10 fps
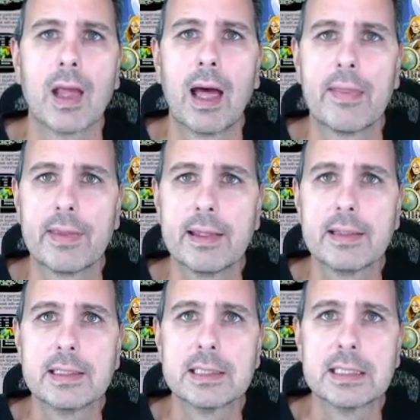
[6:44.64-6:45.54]
I think
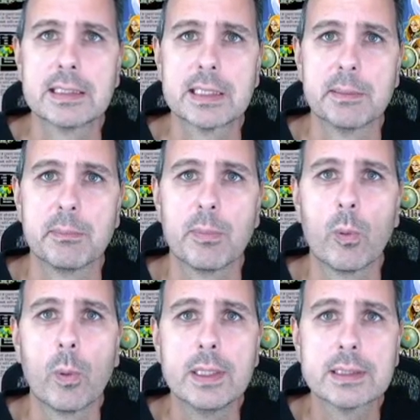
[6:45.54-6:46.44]
these things can
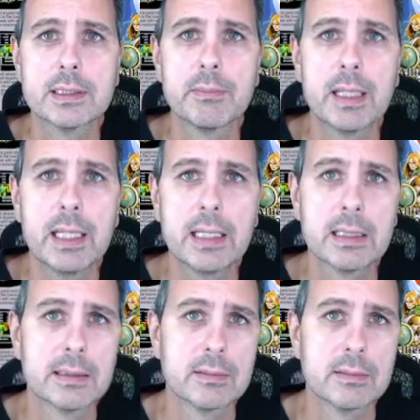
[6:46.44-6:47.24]
poison me,